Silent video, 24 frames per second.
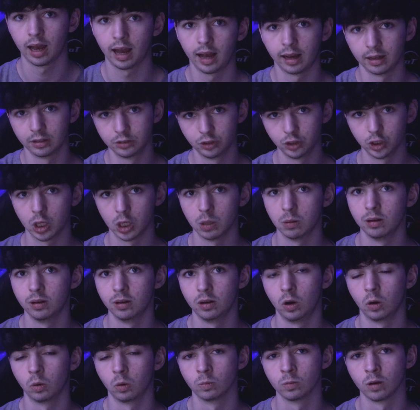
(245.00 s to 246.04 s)
as you go
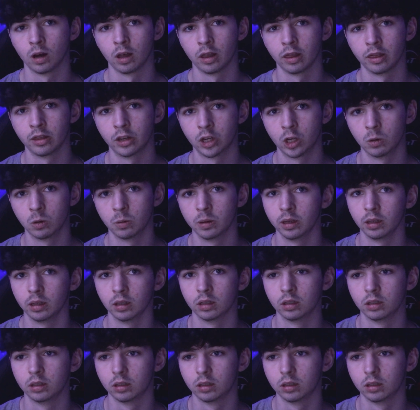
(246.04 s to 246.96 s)
along, rather than doing